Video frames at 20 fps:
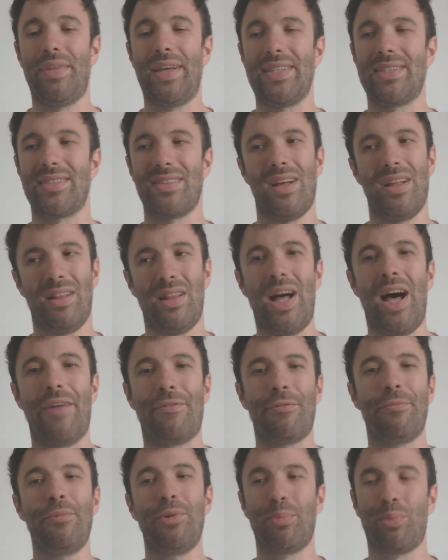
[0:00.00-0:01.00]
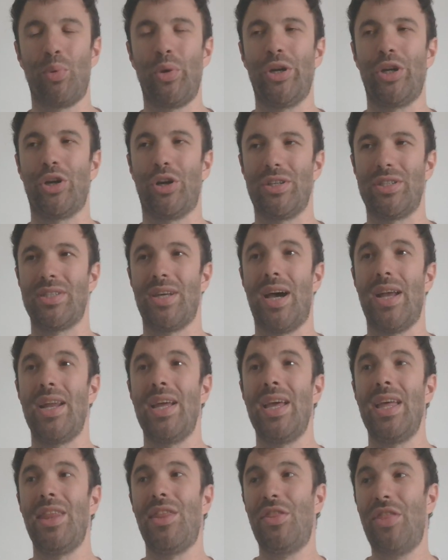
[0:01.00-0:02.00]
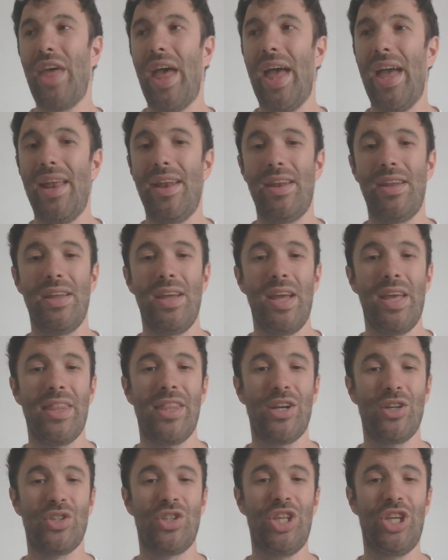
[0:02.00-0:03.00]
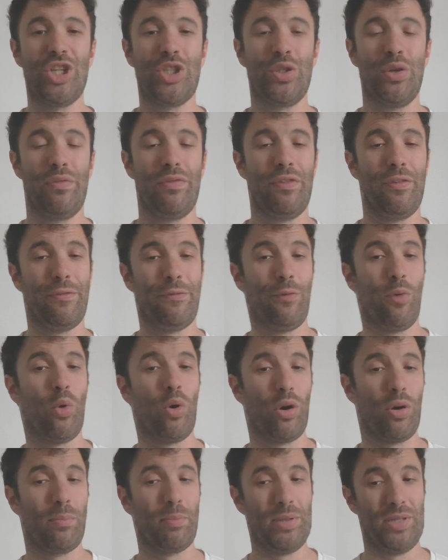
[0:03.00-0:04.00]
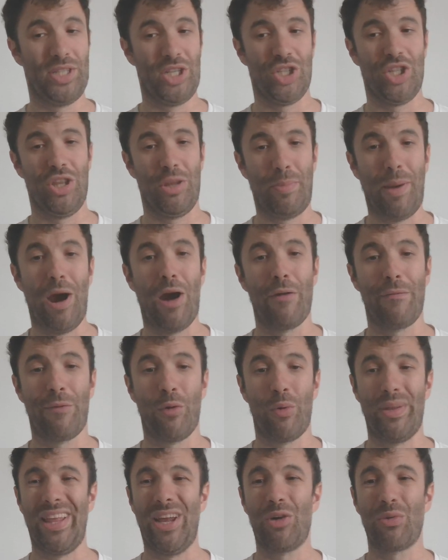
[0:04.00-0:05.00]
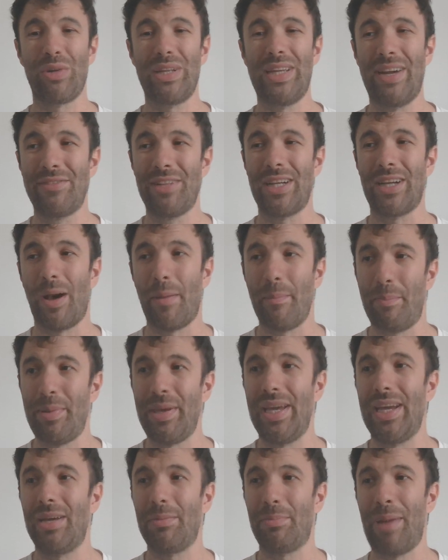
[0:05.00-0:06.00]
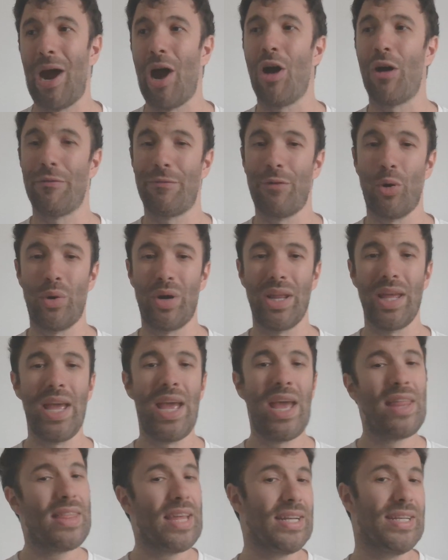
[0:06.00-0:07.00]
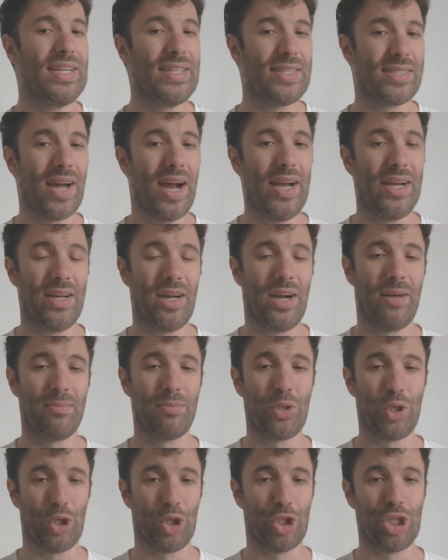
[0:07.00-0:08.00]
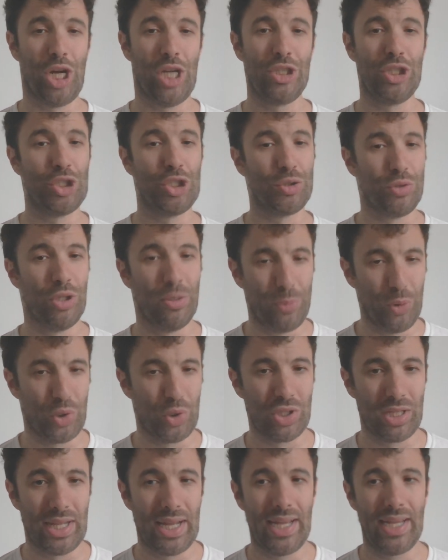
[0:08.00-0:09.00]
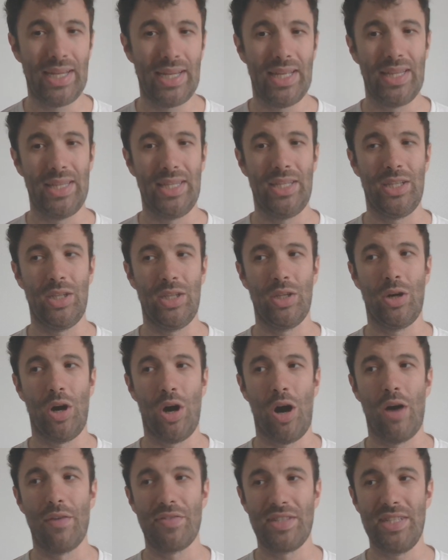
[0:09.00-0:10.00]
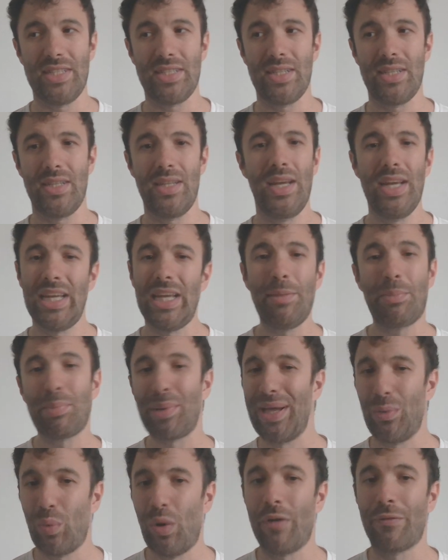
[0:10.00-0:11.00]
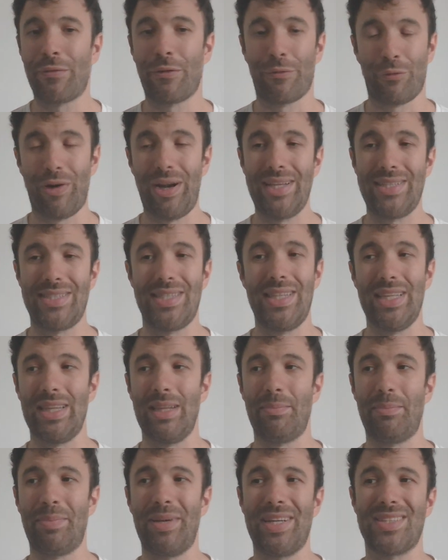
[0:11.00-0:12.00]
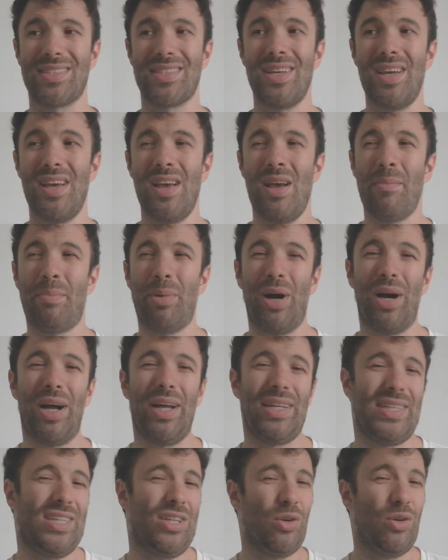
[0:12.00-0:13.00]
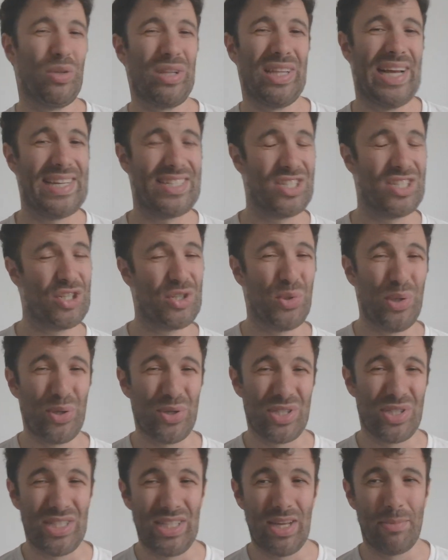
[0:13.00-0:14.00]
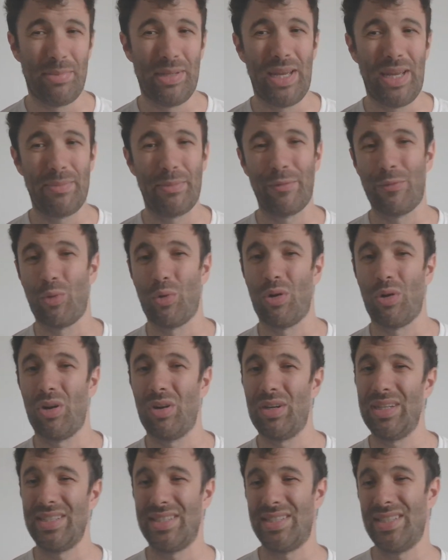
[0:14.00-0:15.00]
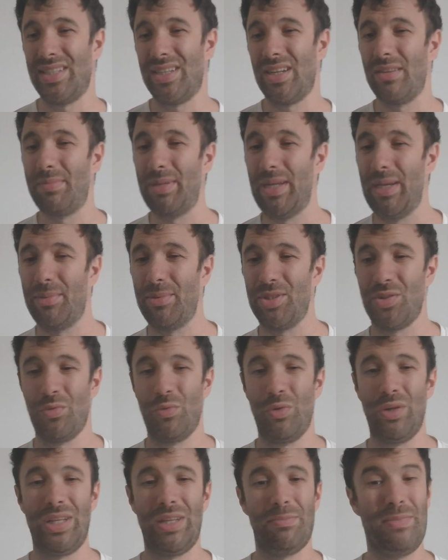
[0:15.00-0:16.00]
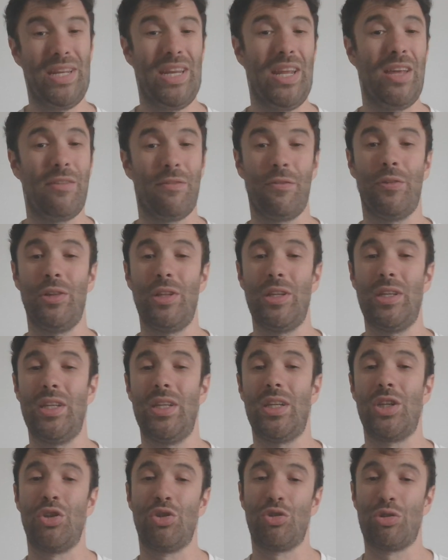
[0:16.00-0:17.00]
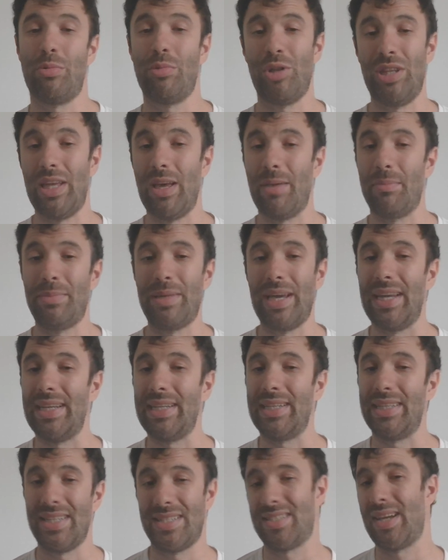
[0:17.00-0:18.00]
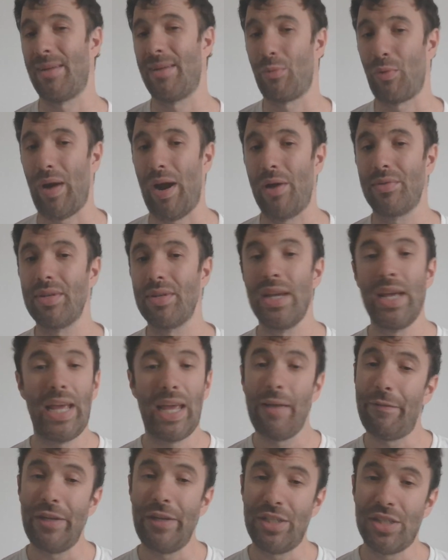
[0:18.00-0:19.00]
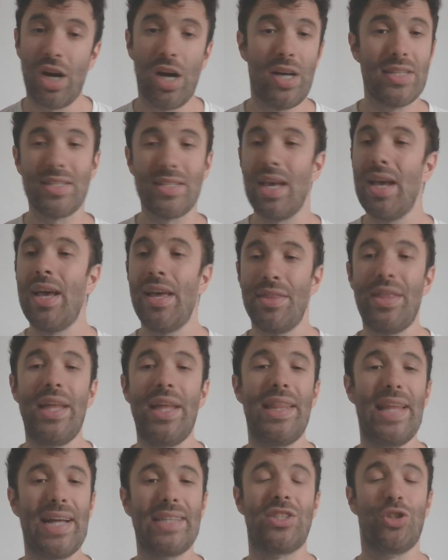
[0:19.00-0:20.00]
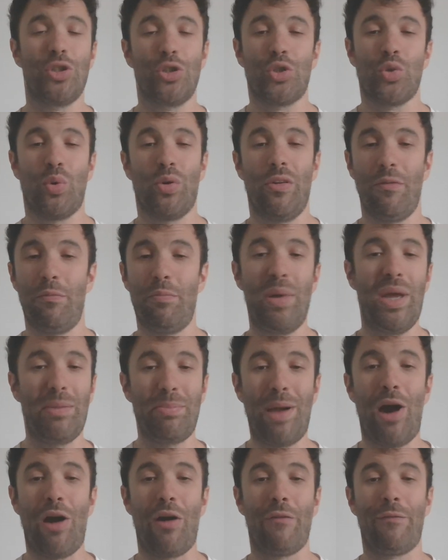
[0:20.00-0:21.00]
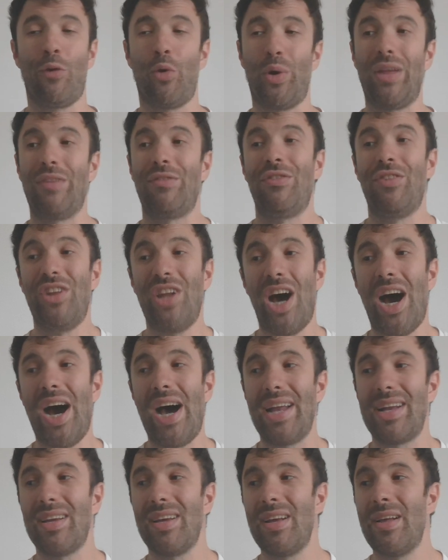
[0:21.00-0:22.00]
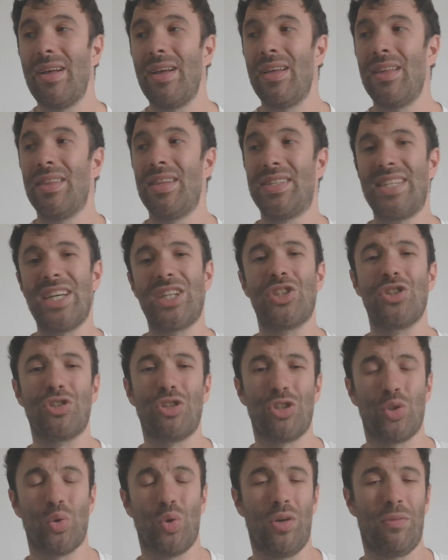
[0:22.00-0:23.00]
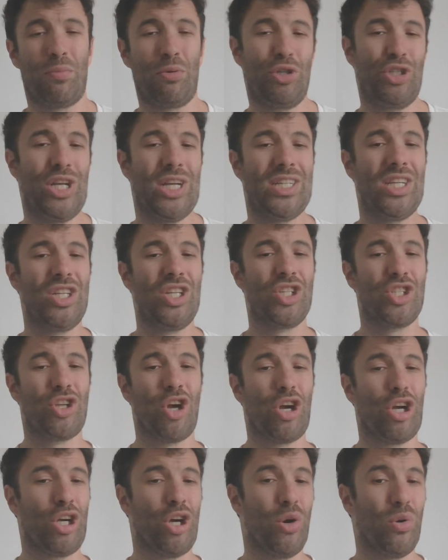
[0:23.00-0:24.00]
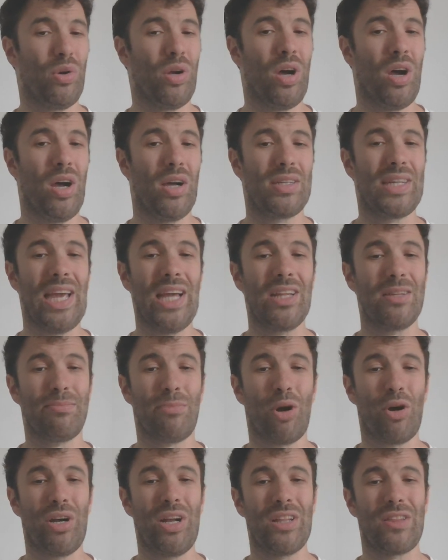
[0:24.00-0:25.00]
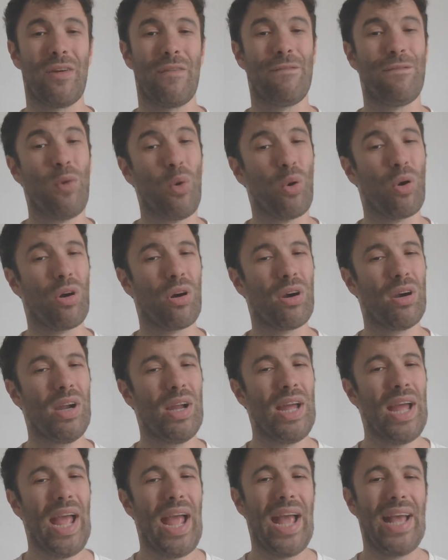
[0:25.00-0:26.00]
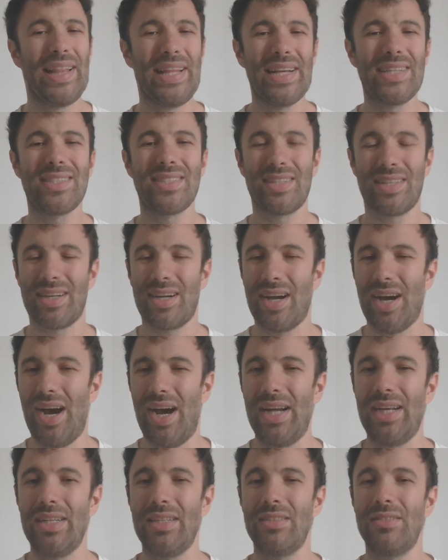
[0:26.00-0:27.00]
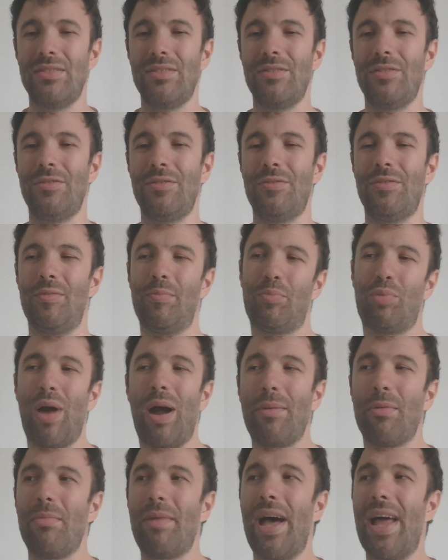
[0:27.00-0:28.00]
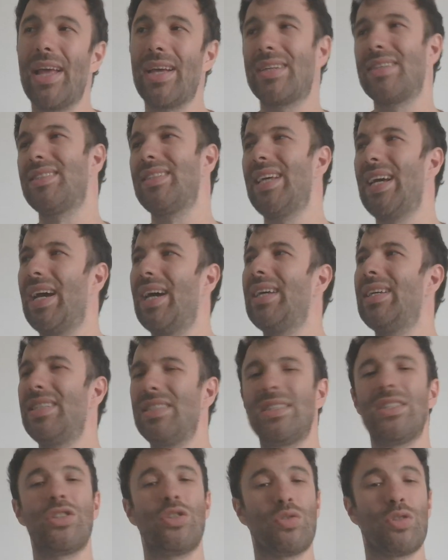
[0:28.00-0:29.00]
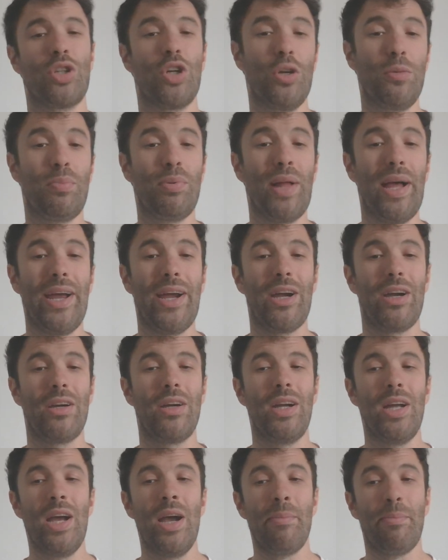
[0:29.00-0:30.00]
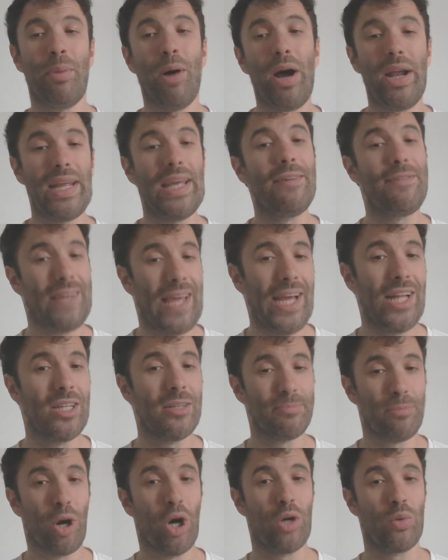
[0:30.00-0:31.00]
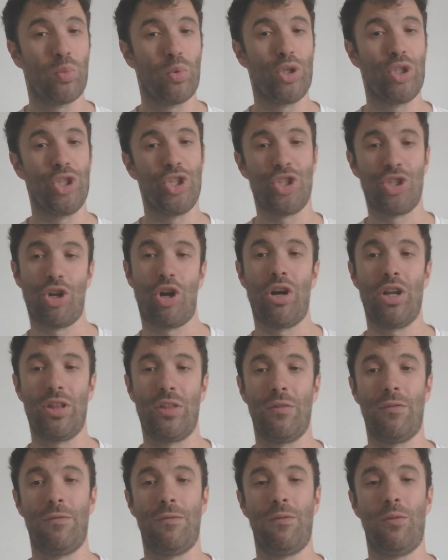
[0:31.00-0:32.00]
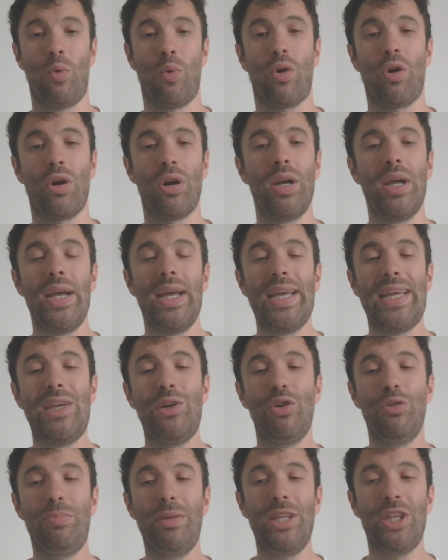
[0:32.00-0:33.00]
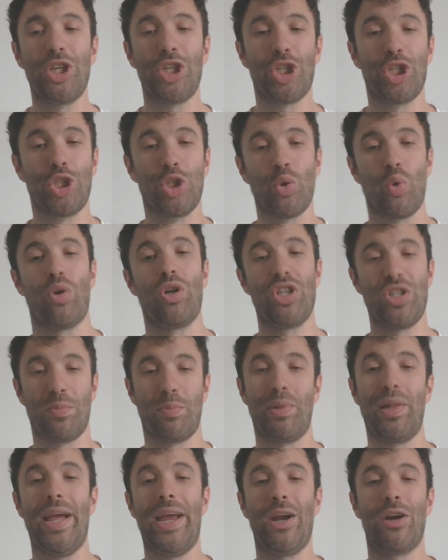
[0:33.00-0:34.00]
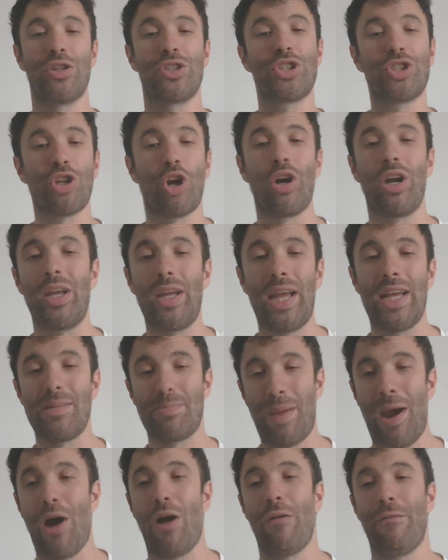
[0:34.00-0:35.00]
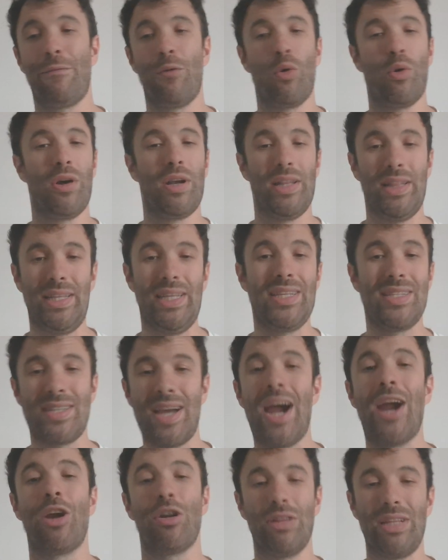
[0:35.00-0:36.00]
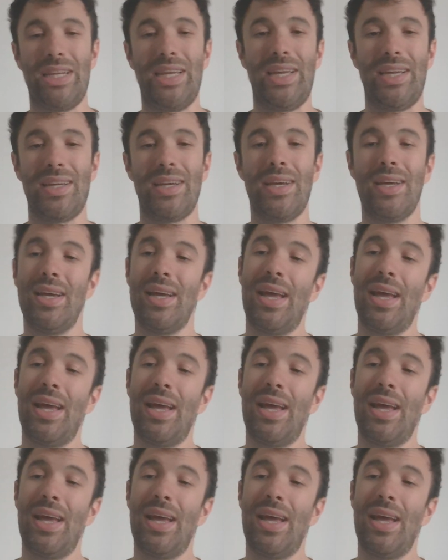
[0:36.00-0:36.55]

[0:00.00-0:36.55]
that's a lot from your point guard slot. Then there's the issue of the forward position, the power forward. They don't really have like a big power forward. They did sign Gershon Yabusele in the offseason. He played well for France in the Olympics, but he only lasted 2 years in the NBA before. Is he going to be able to really meaningfully contribute in the NBA this time around? If he does, then that's your sort of big power forward. If not, the Sixers are sort of projected to start Caleb Martin at the 4, and that's kind of problematic because, yeah, he's a good player. But if Caleb Martin were to start at the 4, he would be the shortest player starting at power forward in the entire league.